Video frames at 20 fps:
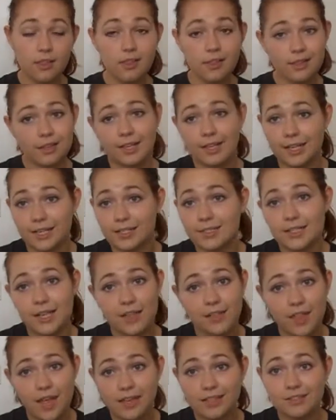Like I
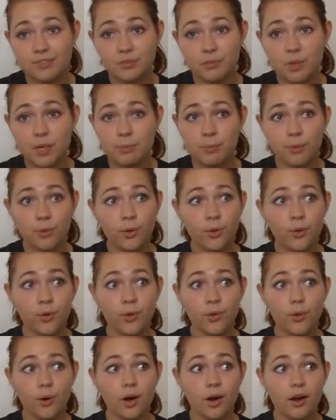said, that's for people
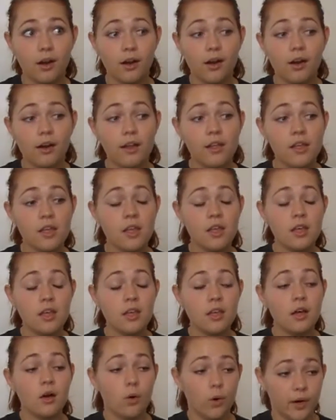who are
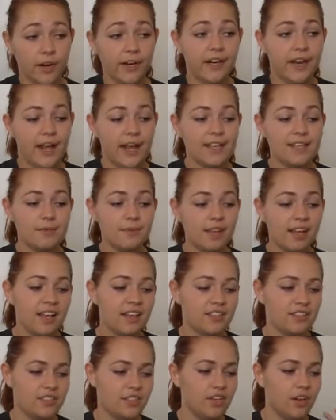organized,
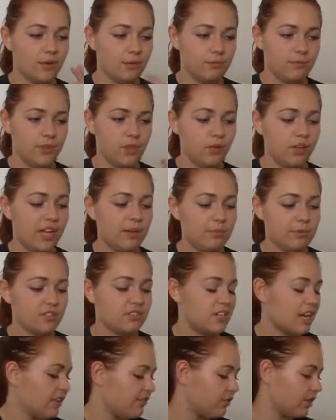because, you know, you keep your
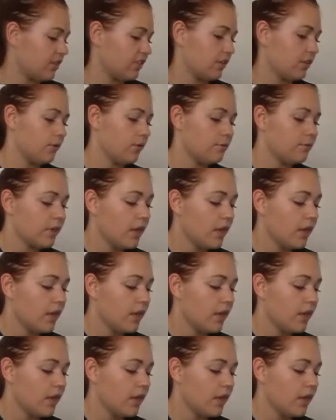stuff with you.